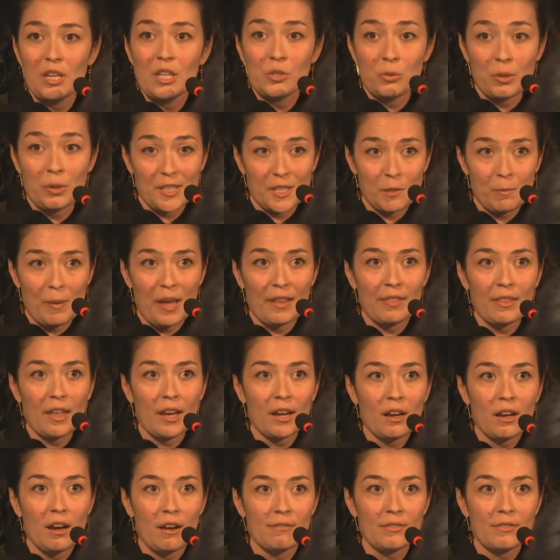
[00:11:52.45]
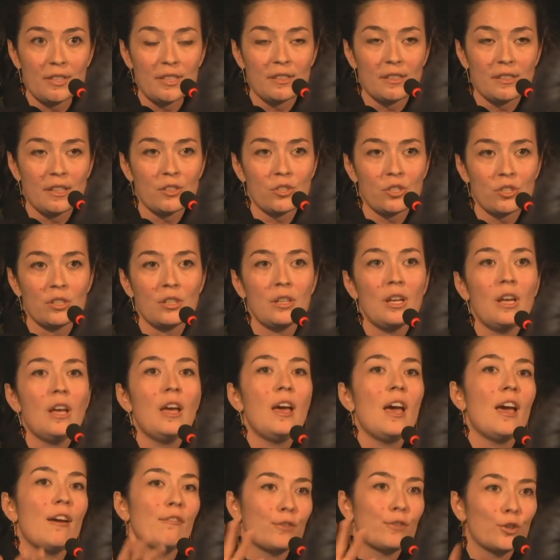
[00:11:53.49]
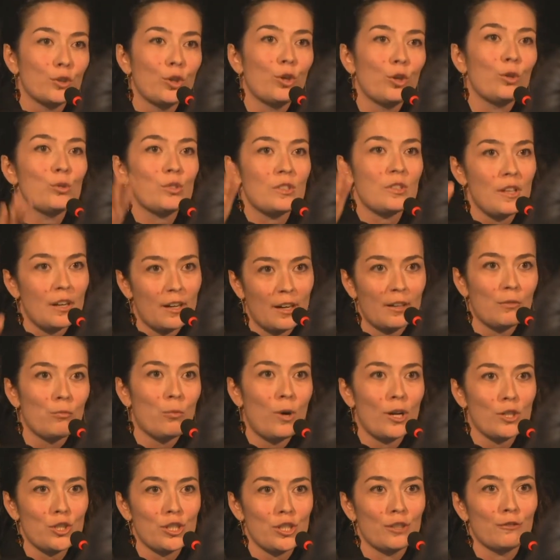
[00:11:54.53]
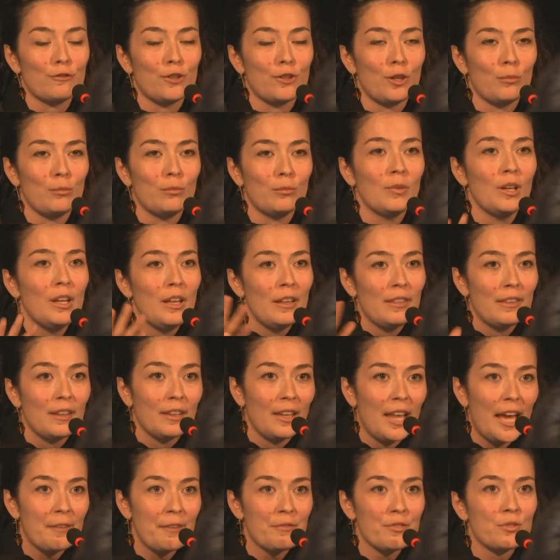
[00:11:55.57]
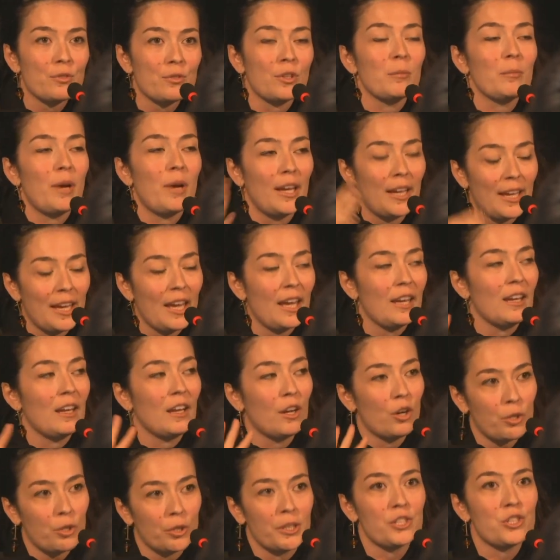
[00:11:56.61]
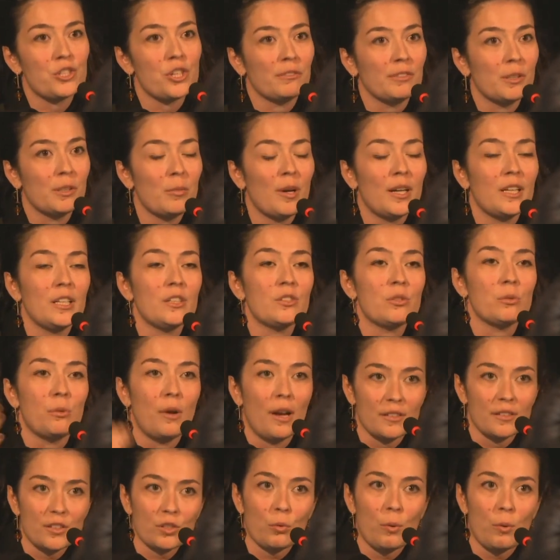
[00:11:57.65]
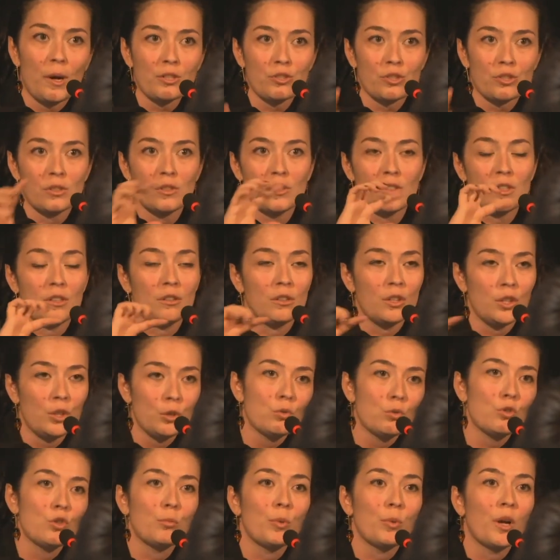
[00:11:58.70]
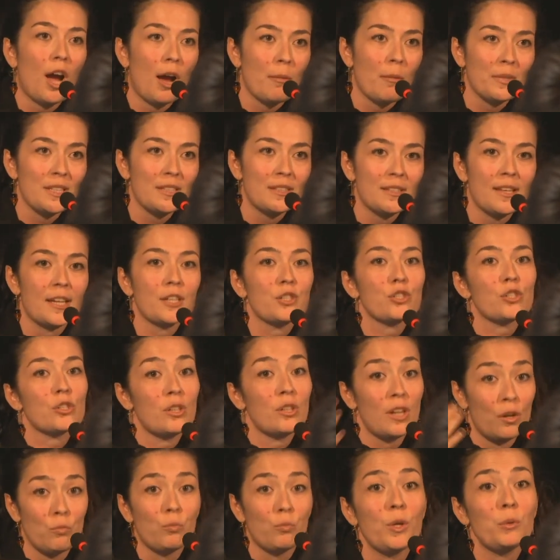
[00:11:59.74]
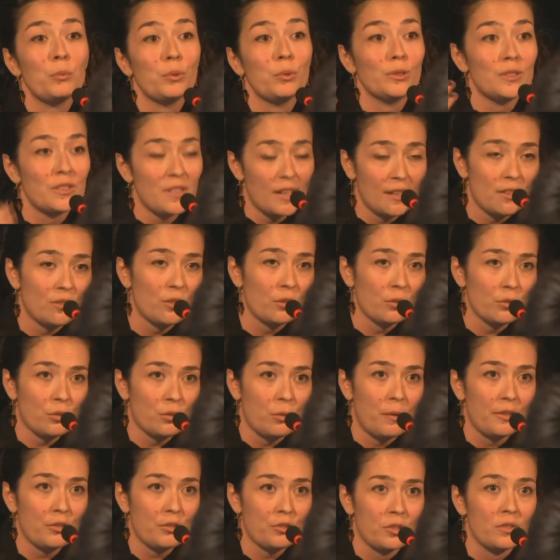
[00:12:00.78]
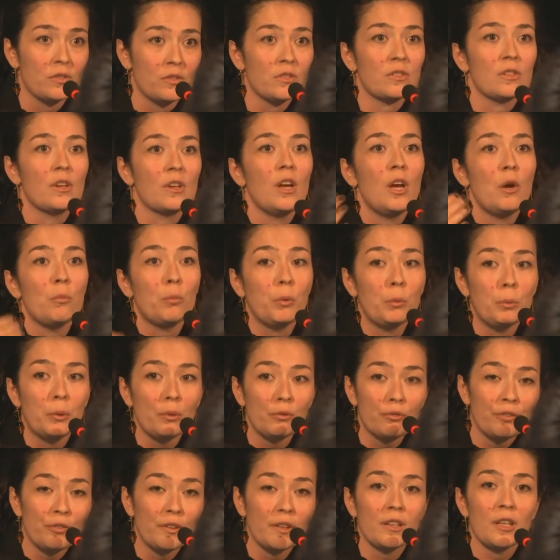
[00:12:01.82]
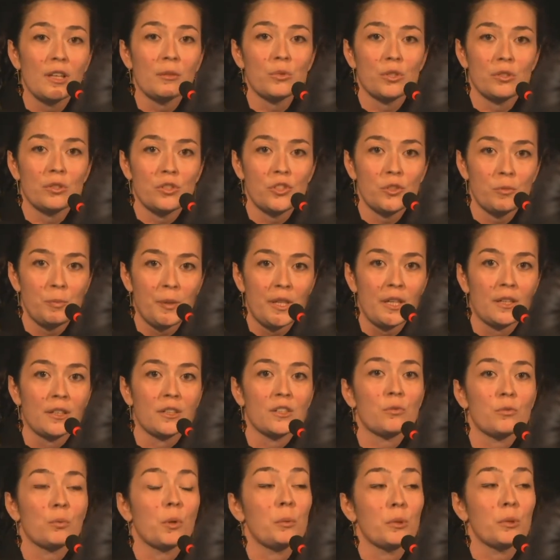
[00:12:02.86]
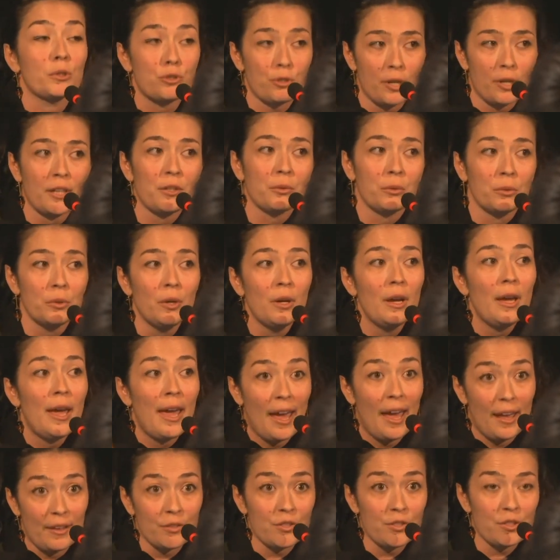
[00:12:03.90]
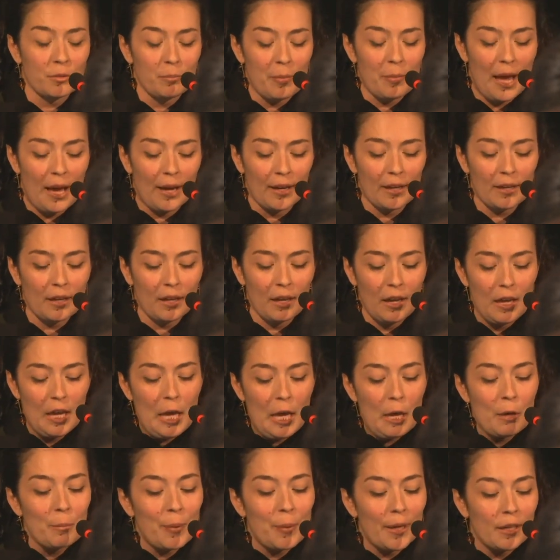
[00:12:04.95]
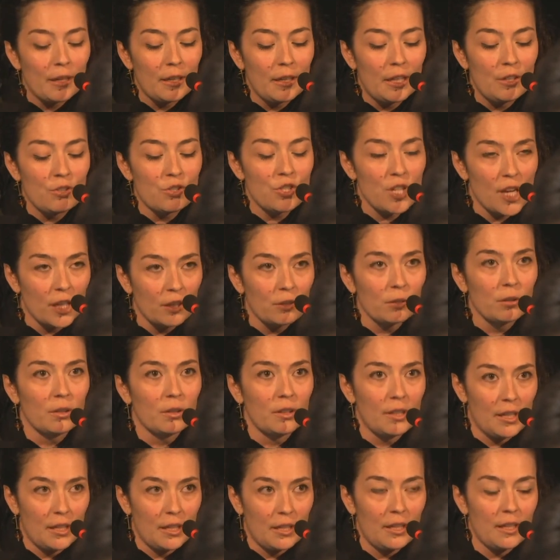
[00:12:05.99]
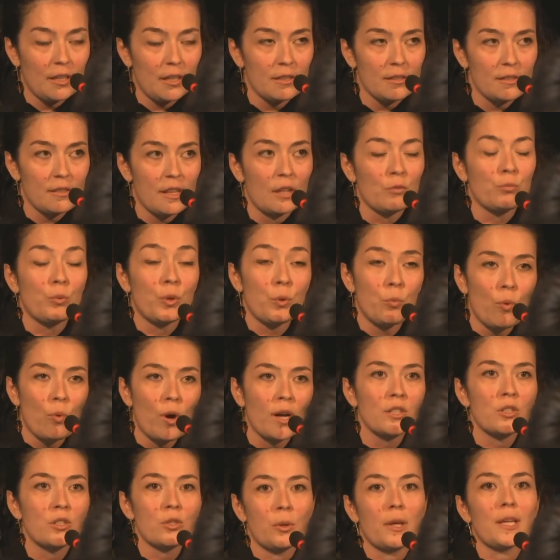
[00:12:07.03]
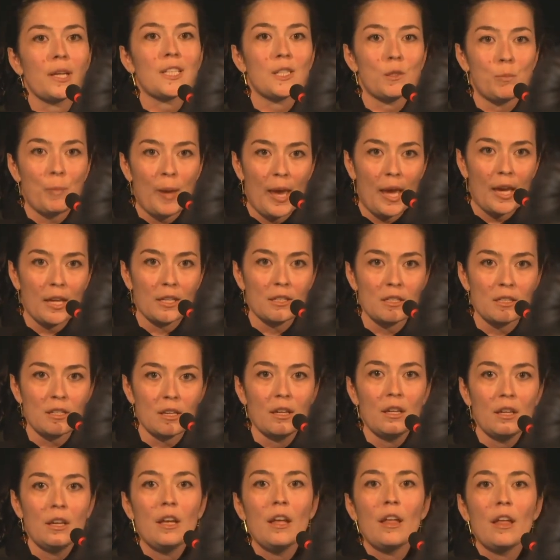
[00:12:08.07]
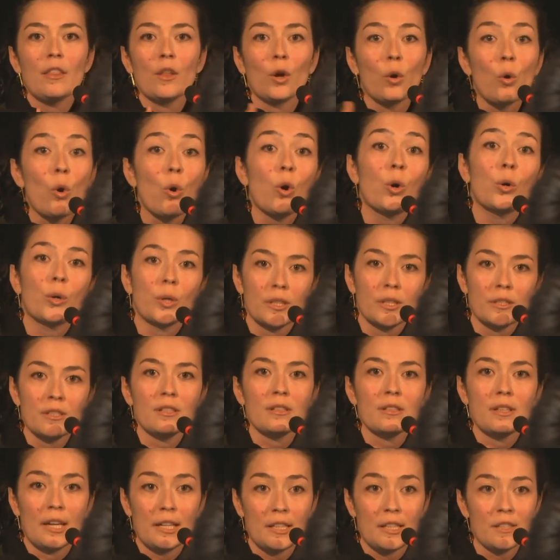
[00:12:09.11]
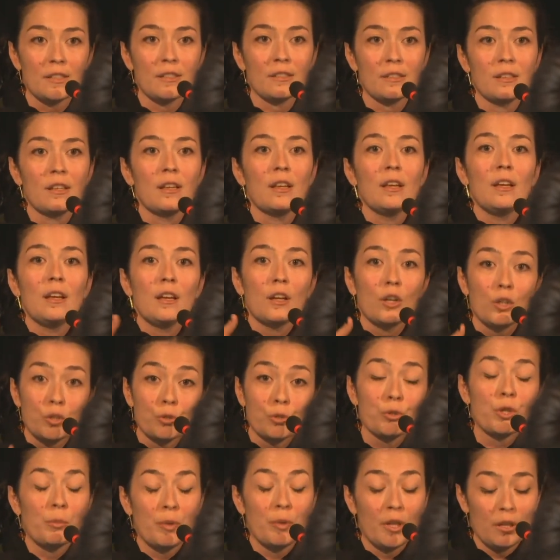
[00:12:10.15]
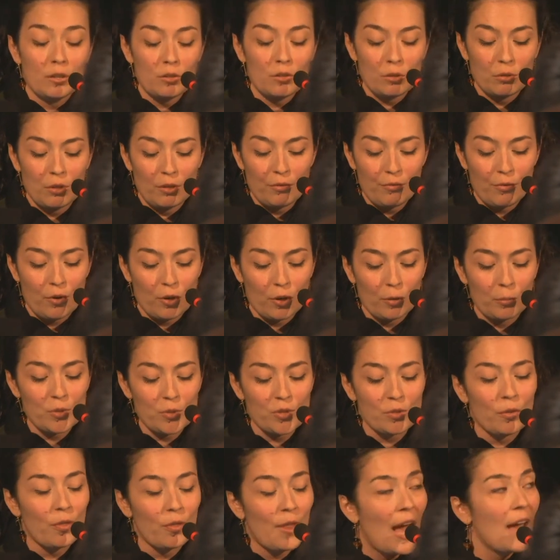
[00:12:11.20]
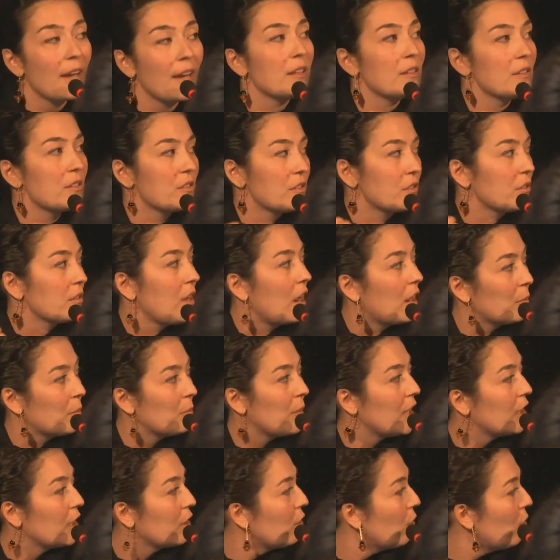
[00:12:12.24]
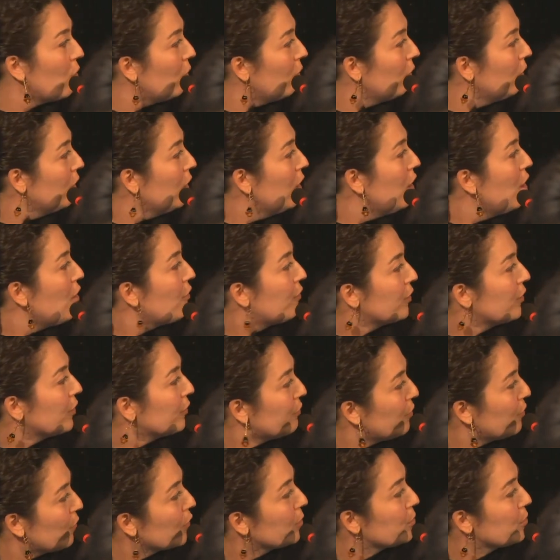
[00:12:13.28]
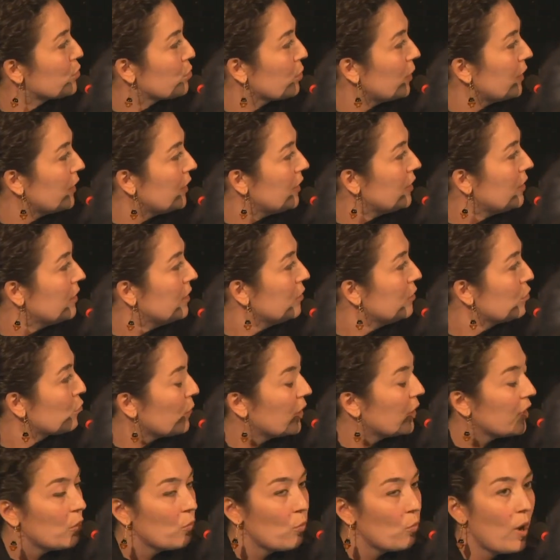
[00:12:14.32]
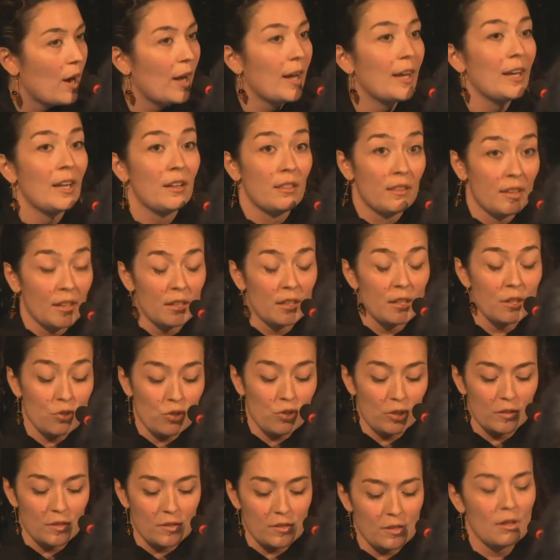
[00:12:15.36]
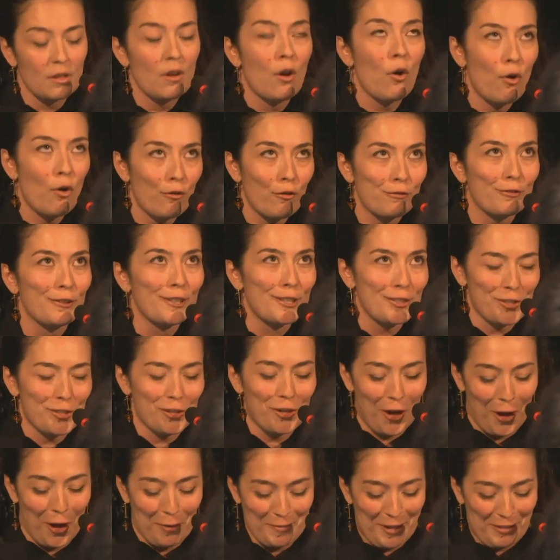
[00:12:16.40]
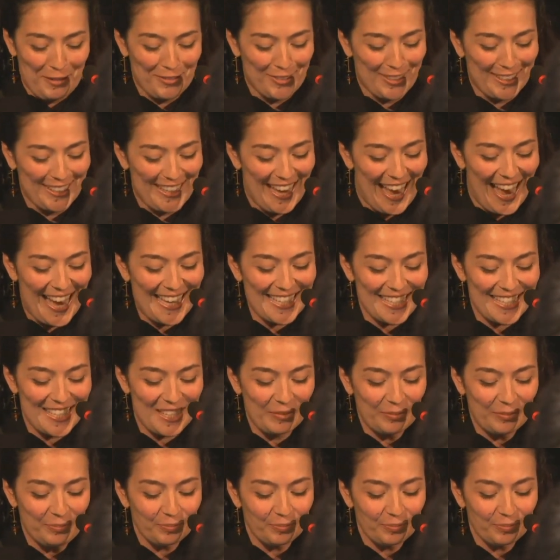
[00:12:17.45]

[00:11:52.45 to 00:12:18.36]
to expand that conversation. And for those that are watching from the live stream, I again encourage everybody to ask questions in the YouTube comment section, and will take those questions. We will field them to the speakers. We will try to answer back. But in general, the idea is that we want to expand the cohort that is contributing to the forum. So that is our main goal for Forum 2021 and the editions hopefully to come after that,